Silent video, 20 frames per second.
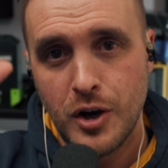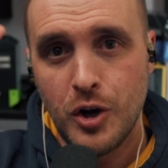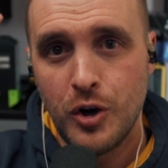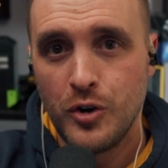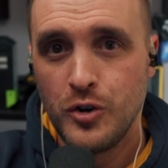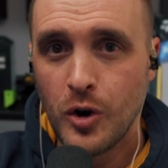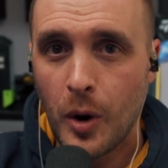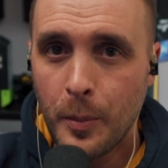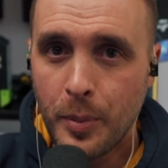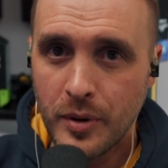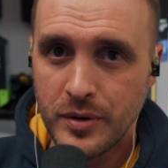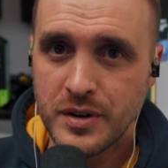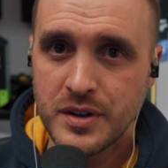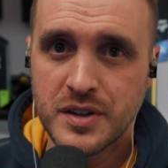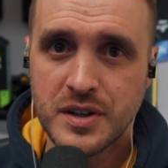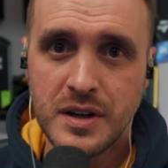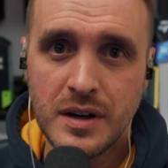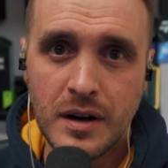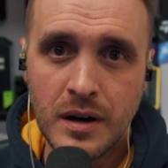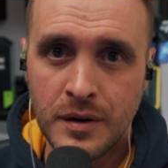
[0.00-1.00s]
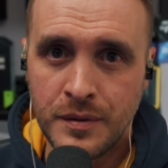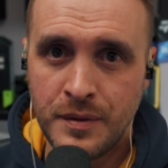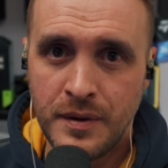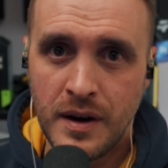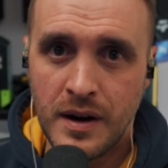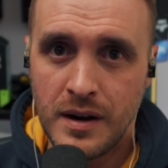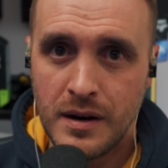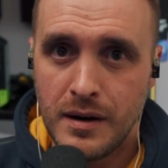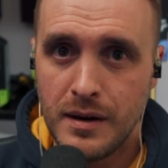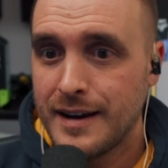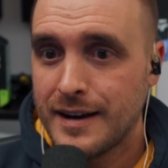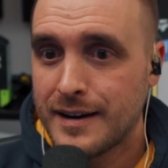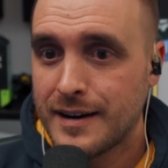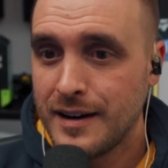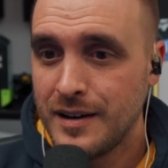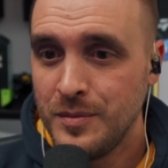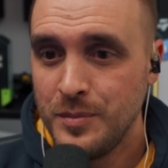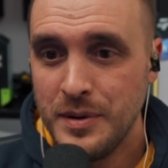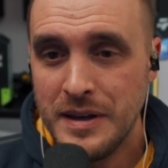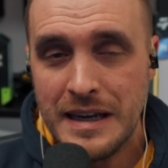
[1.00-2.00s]
Your productivity level
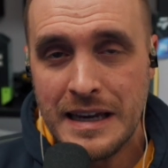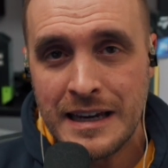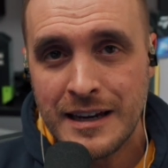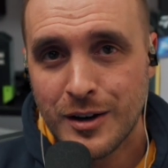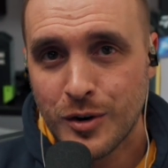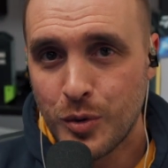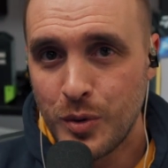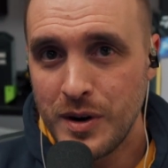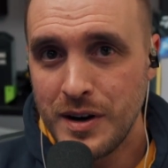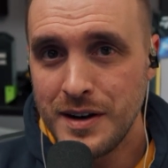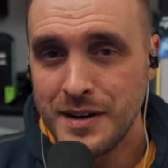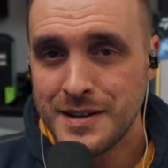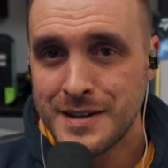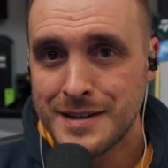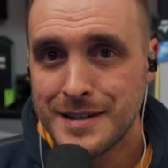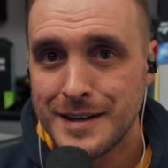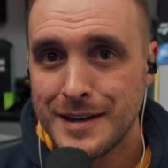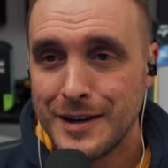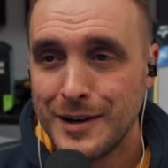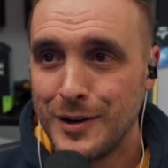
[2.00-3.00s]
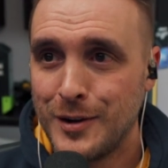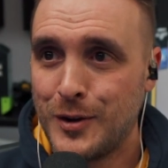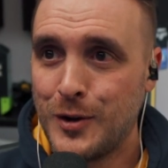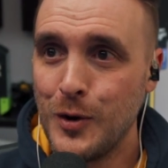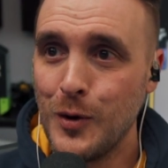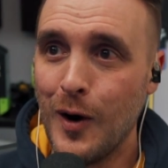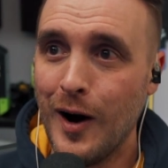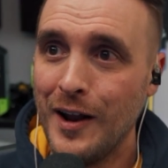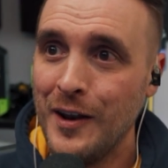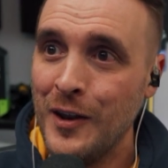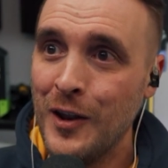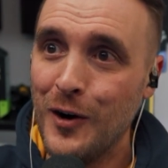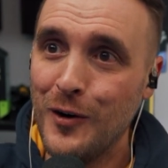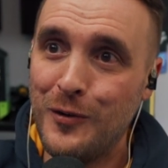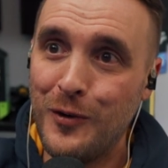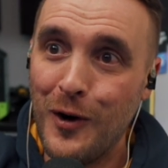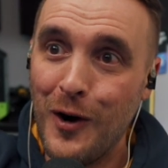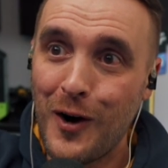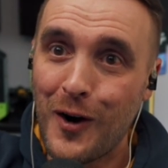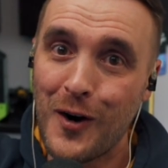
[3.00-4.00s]
can be increased to
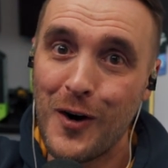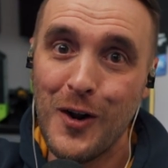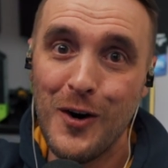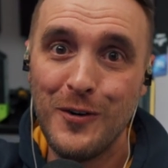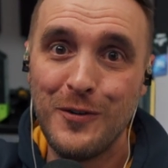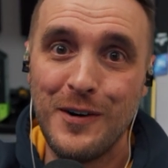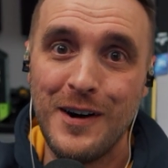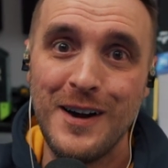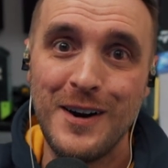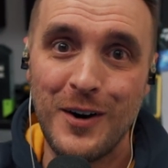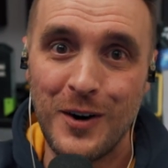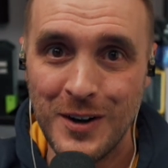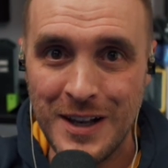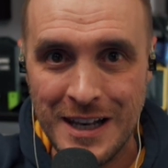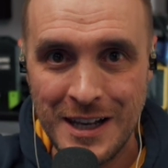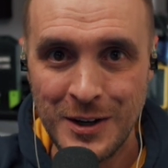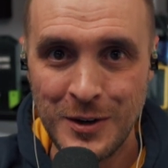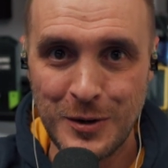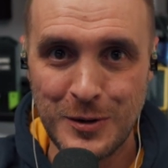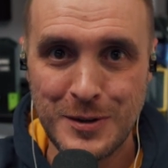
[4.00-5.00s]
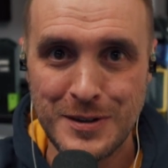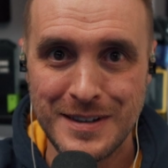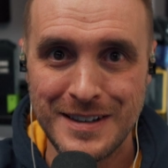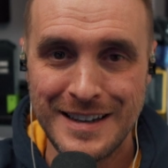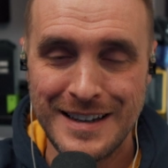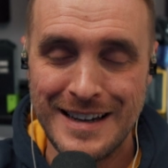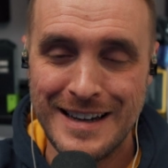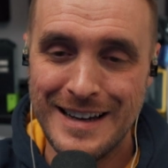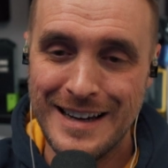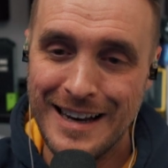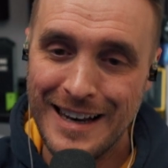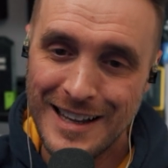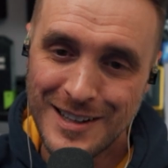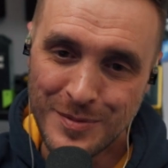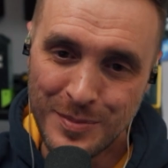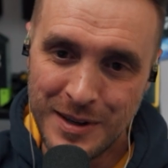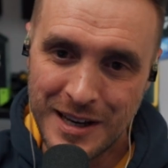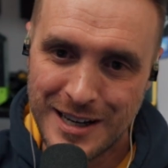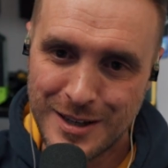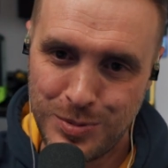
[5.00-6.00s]
another level on Linux. Let
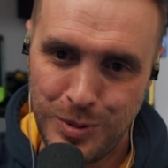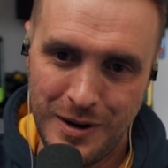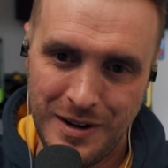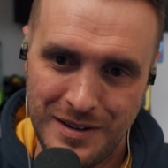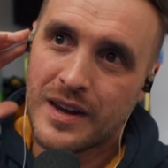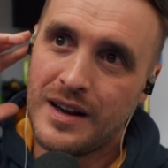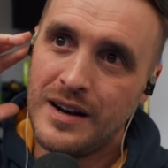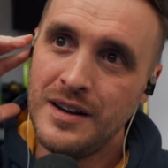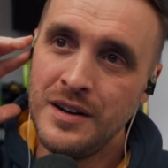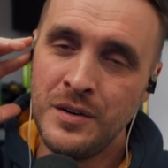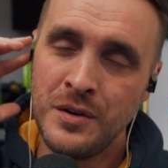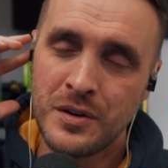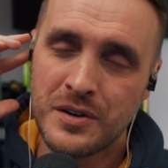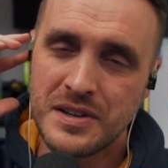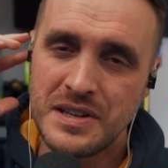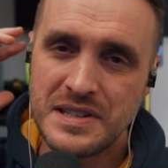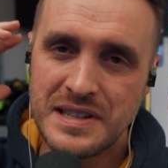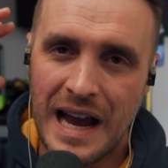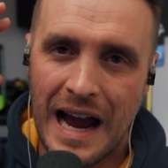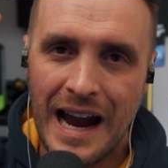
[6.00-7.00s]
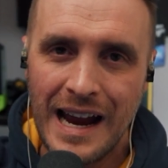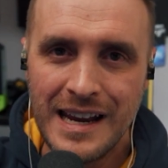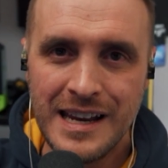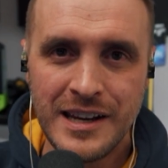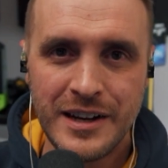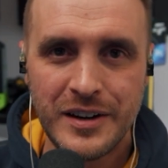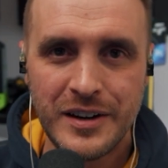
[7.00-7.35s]
me explain. Linux is highly